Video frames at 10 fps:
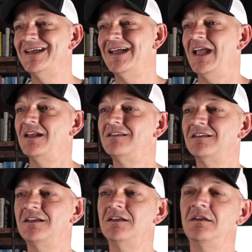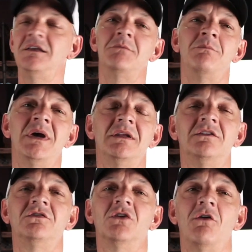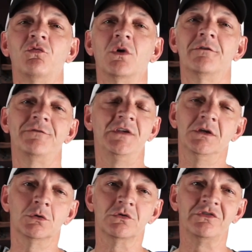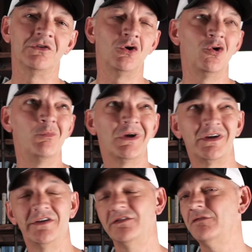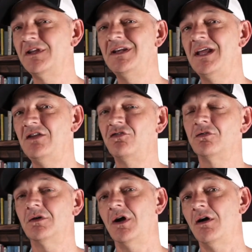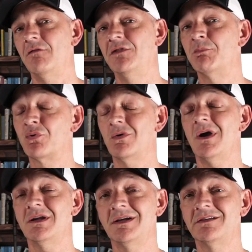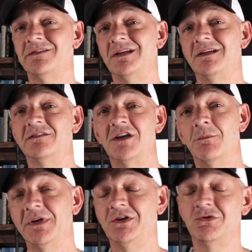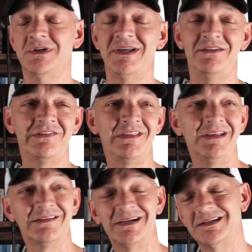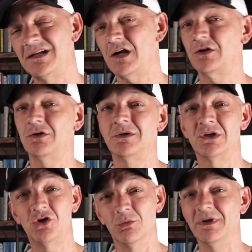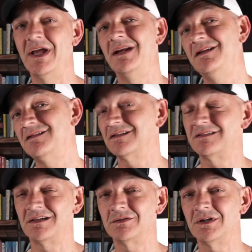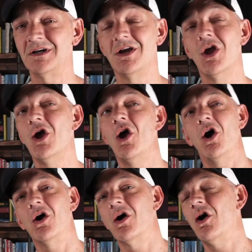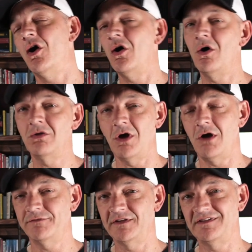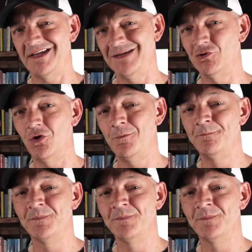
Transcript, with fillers: and it's in the embedded software field. So, because of the nature of the products that his company creates, things like Docker and Kubernetes, etc., are all off the table.